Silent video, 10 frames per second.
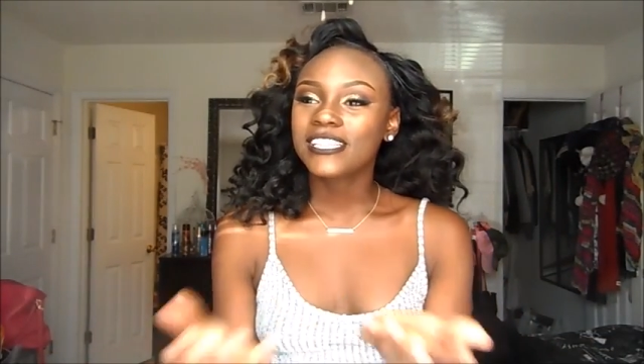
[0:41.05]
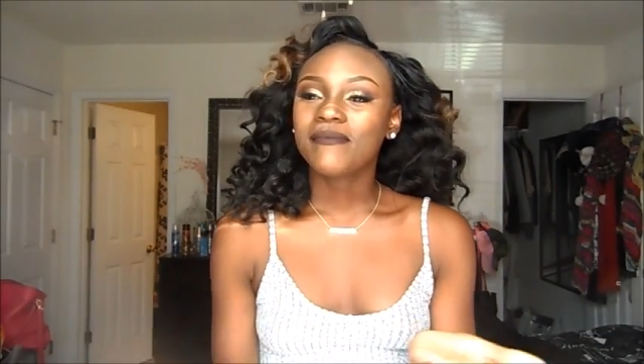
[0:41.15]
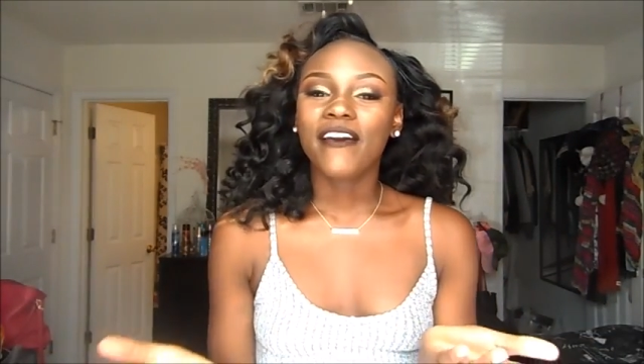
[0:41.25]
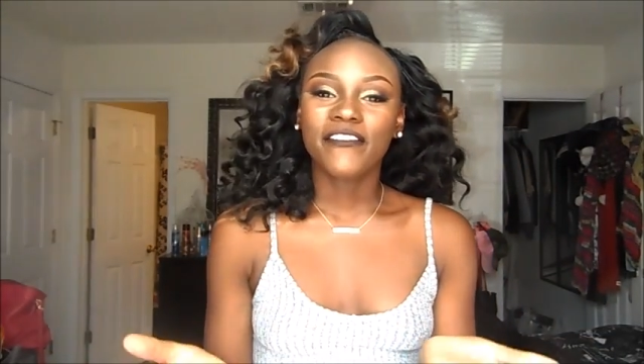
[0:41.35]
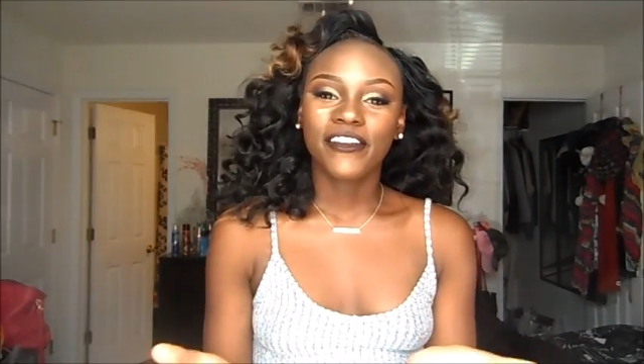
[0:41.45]
This
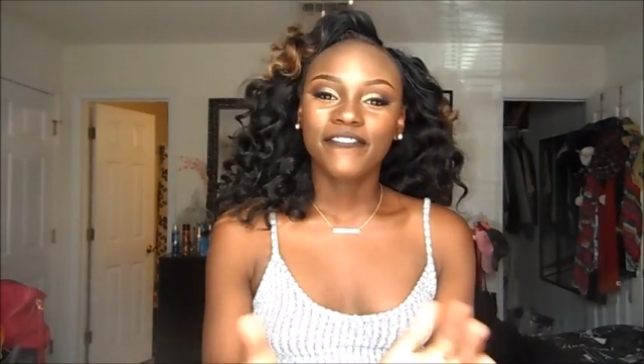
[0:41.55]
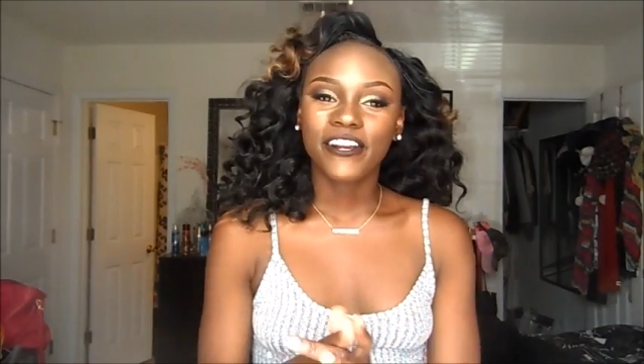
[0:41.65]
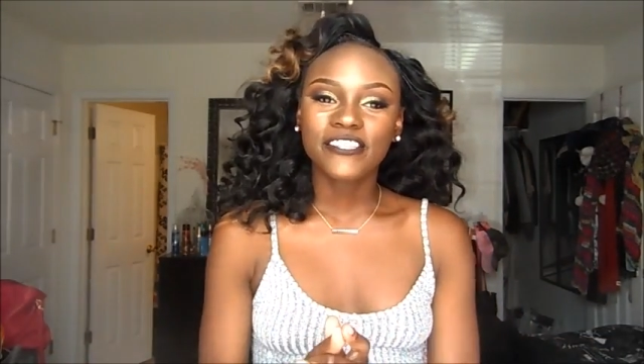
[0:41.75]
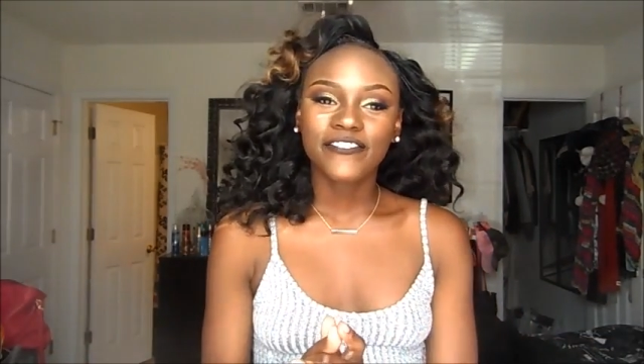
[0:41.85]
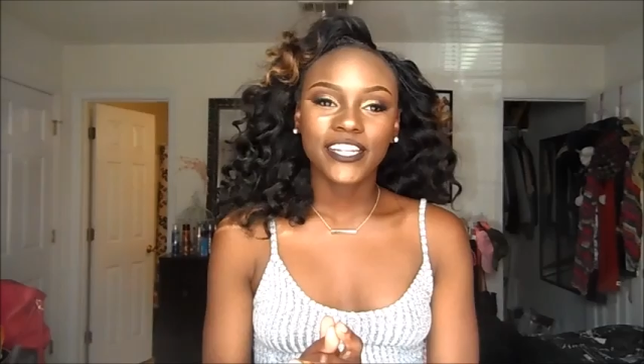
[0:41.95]
is my very
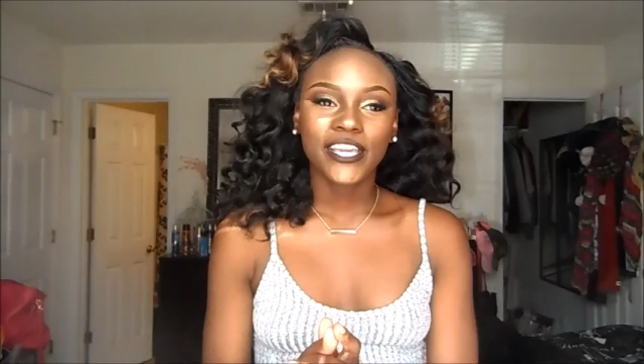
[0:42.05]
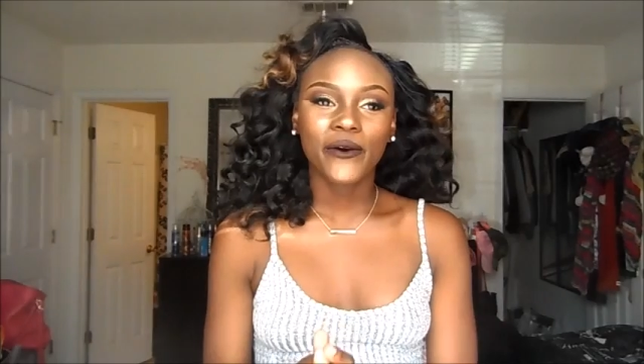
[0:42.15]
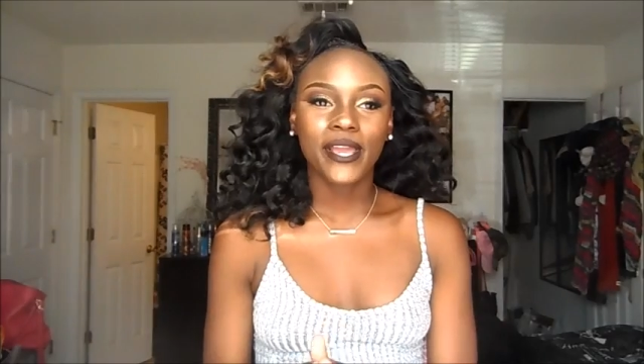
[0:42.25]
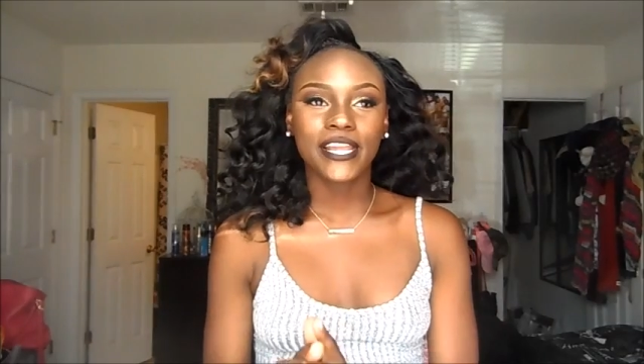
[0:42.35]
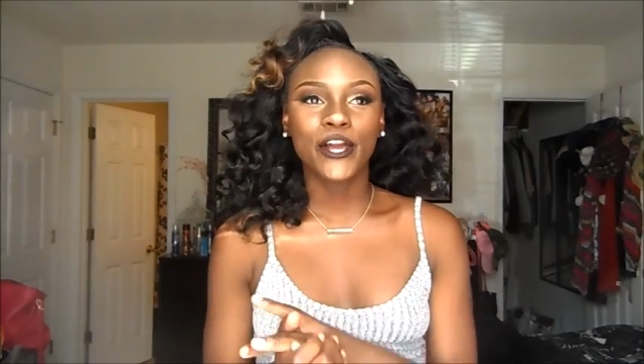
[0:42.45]
first
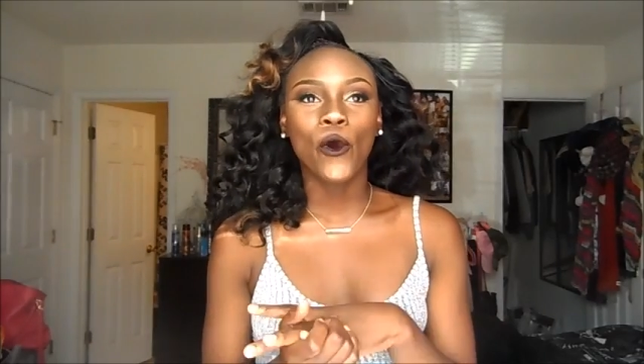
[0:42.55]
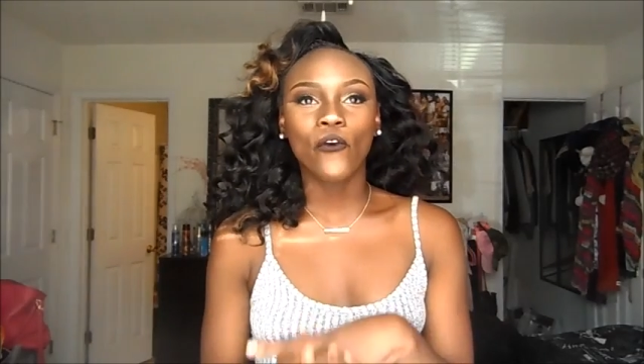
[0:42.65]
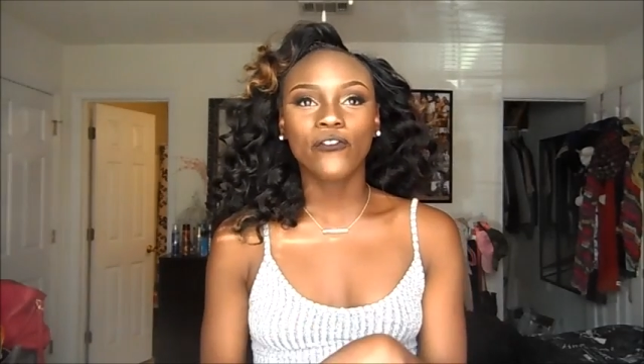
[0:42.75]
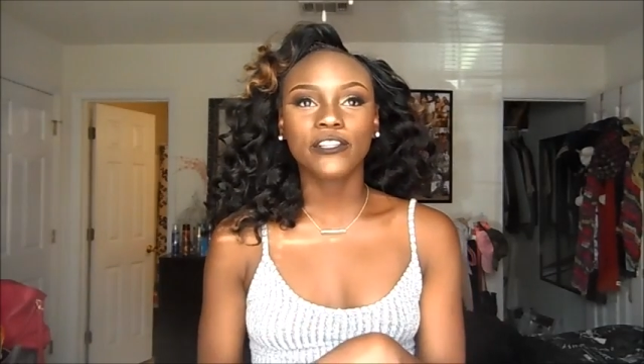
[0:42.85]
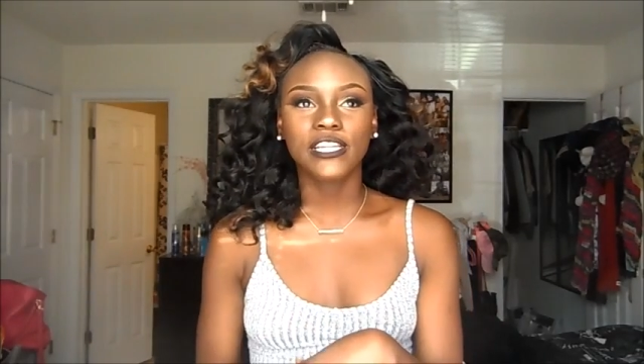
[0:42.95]
video and
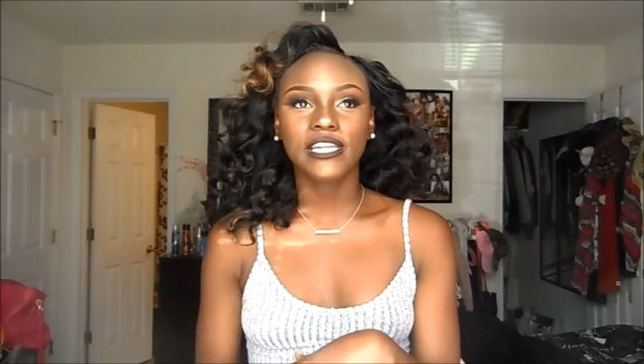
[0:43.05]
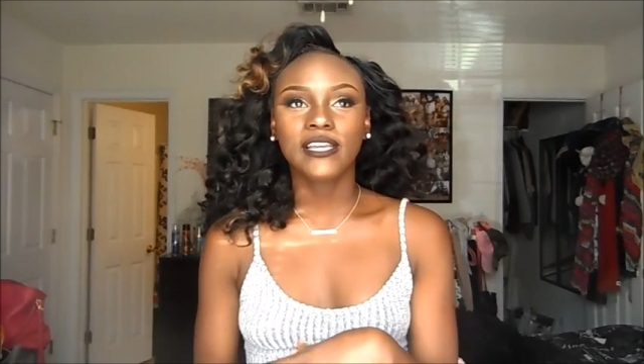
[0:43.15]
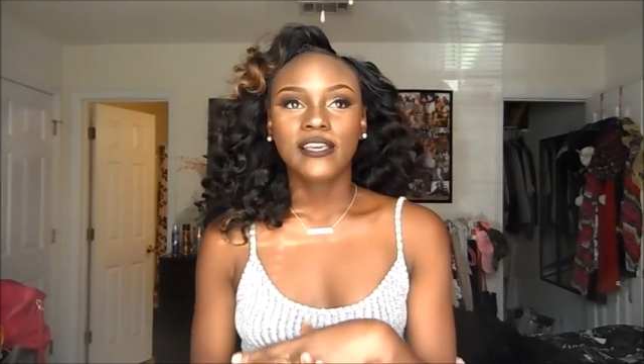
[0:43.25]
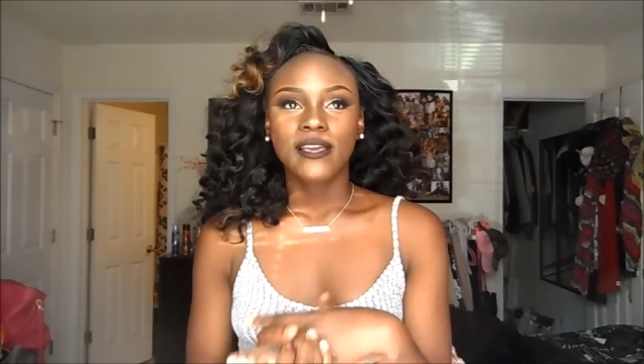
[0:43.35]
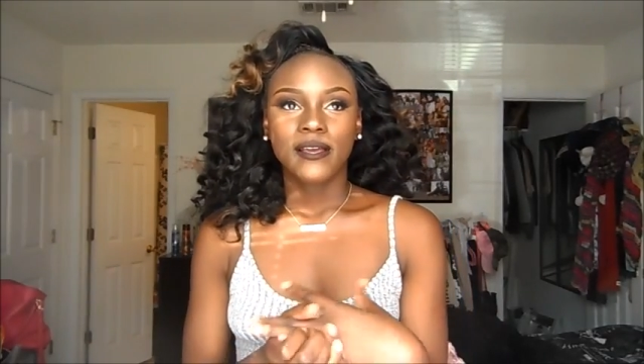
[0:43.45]

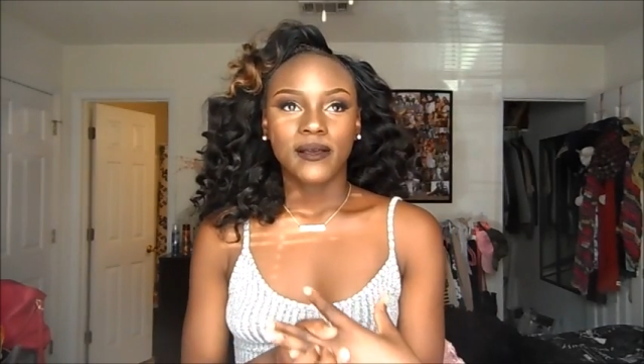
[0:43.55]
hopefully